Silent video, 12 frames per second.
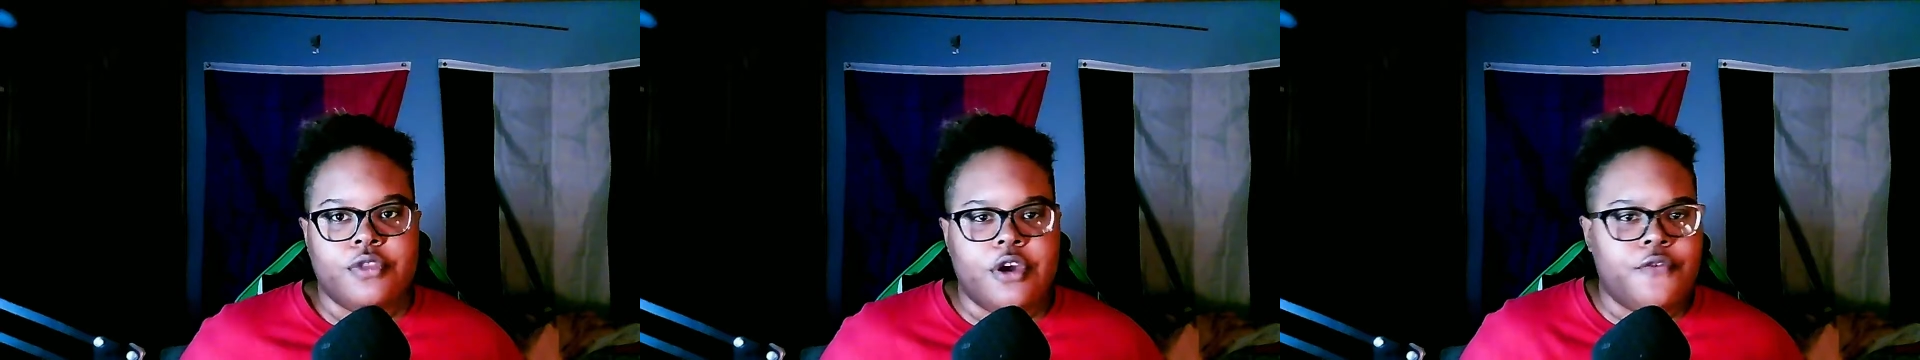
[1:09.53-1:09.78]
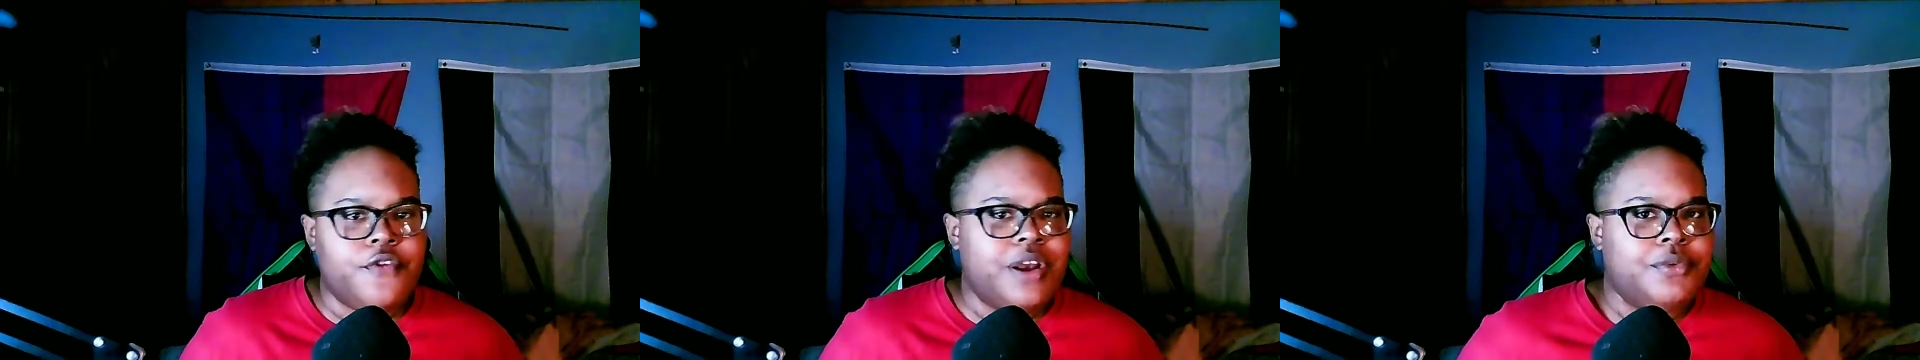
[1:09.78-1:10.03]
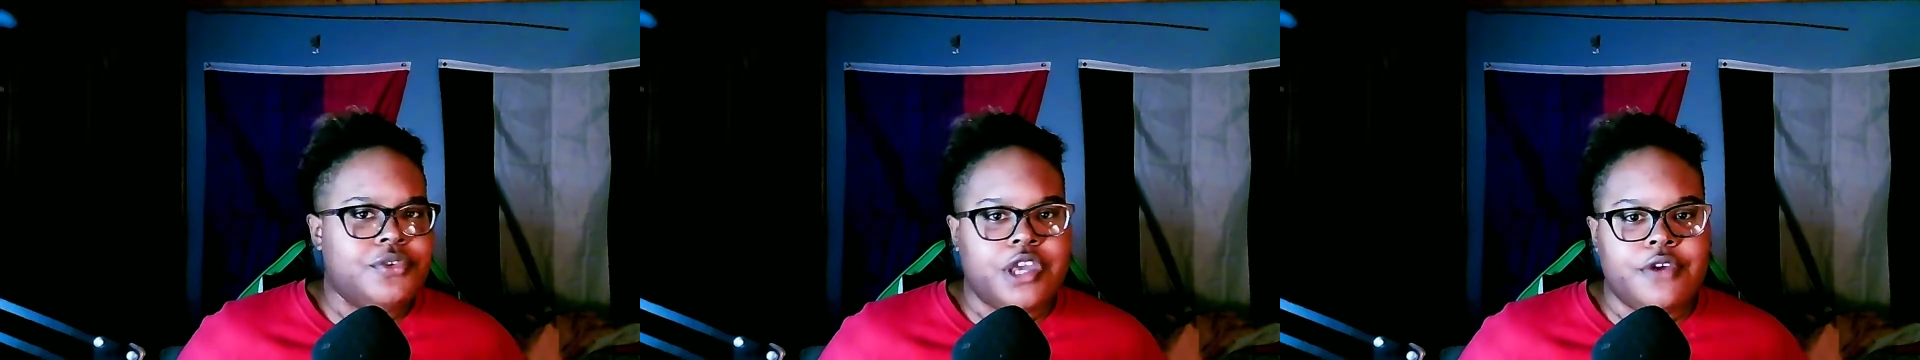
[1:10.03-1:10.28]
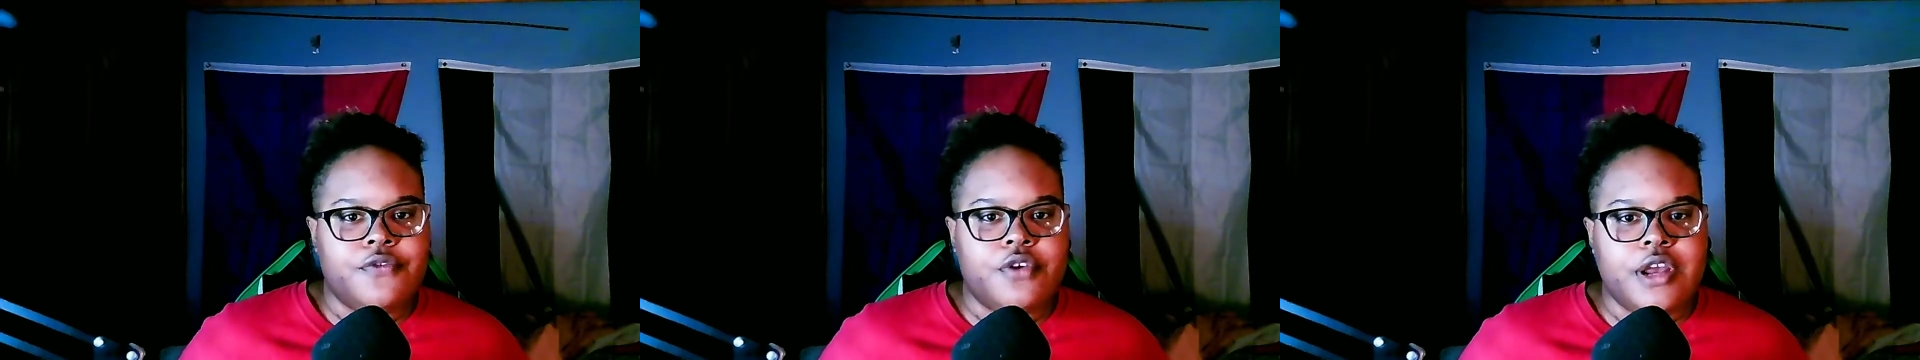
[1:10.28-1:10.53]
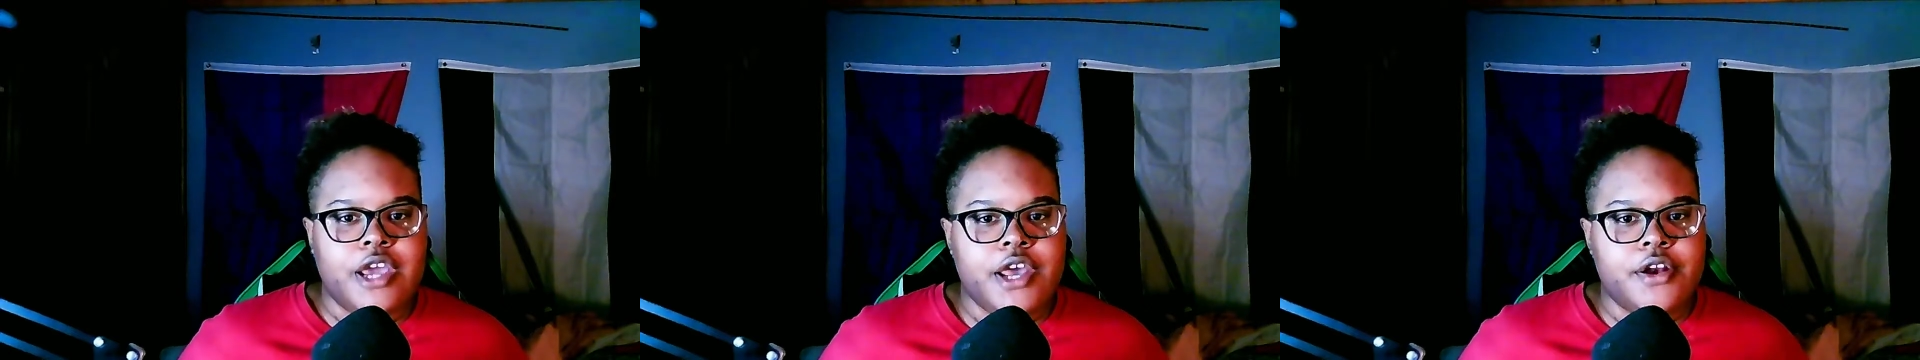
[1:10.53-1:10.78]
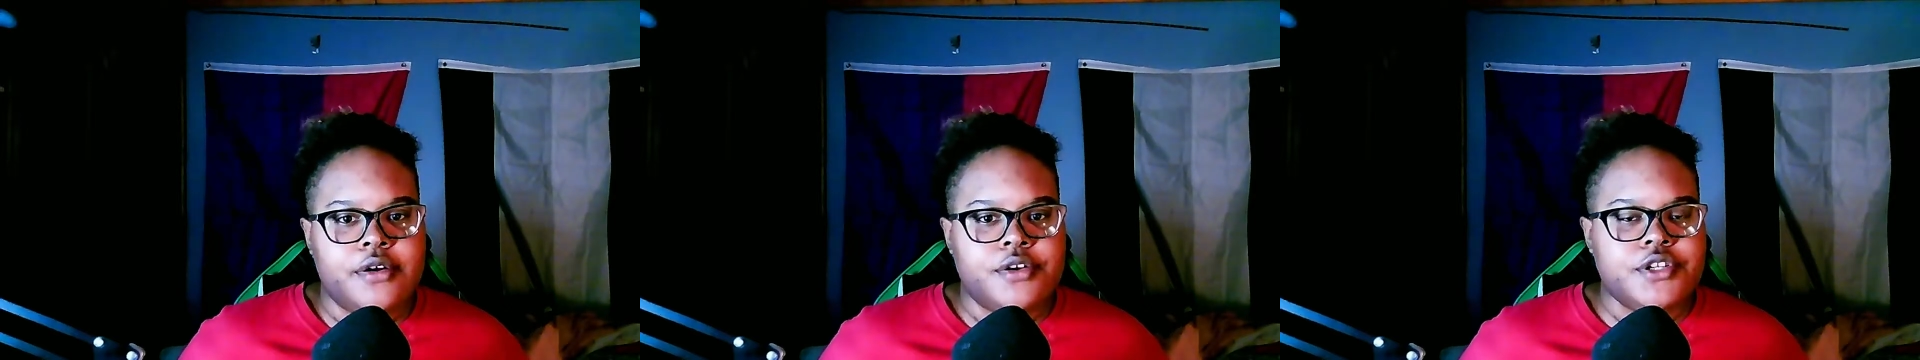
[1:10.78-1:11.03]
Their friend was looking for an
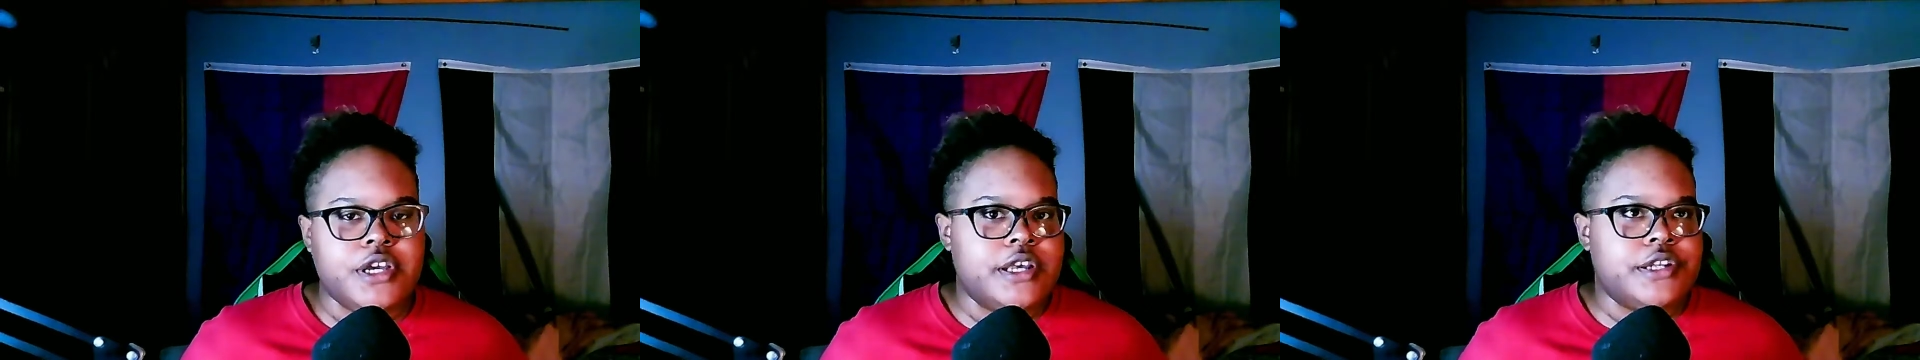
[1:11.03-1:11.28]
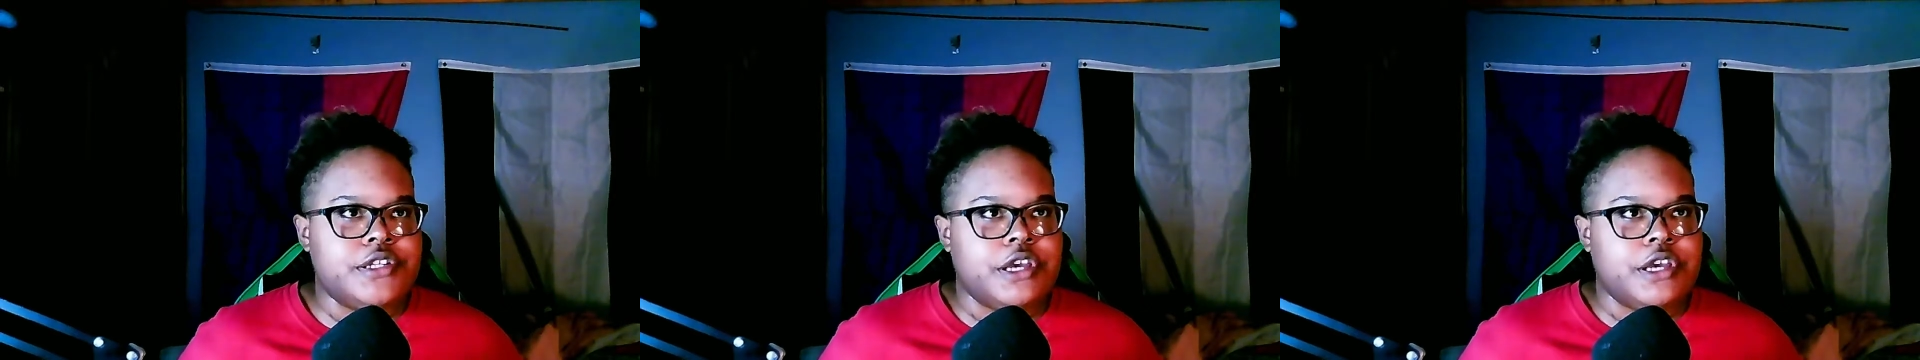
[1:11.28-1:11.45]
editor to edit